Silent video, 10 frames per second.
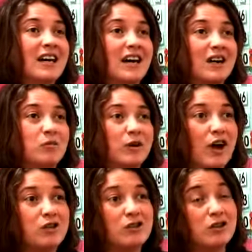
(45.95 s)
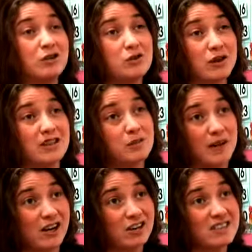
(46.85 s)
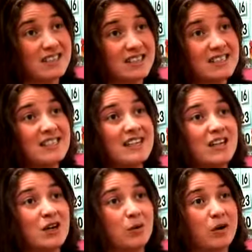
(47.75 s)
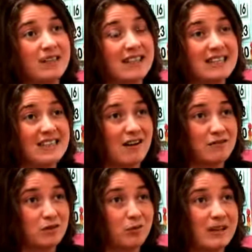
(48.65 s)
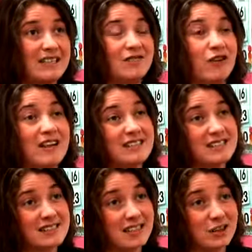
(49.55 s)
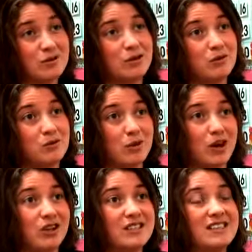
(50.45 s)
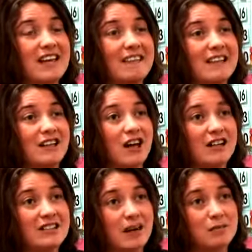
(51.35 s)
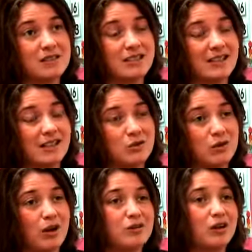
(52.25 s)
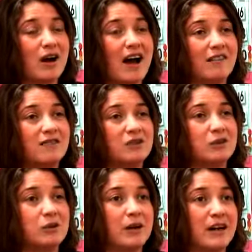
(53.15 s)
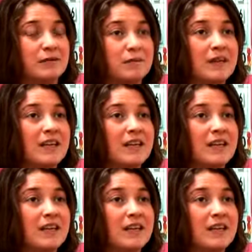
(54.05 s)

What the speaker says: We also use transparencies, where the kids have to read phrases that use those words, and then a lot of times the kids will also have to